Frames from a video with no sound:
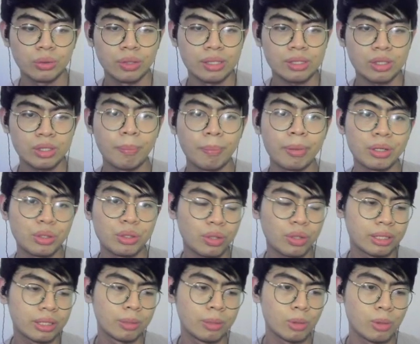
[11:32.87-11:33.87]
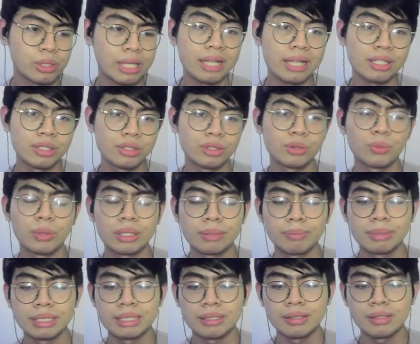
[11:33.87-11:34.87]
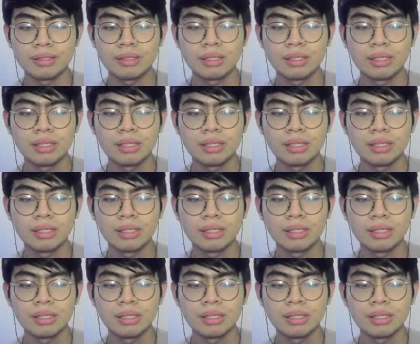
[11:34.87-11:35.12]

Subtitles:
as compared to like the most accurate one, because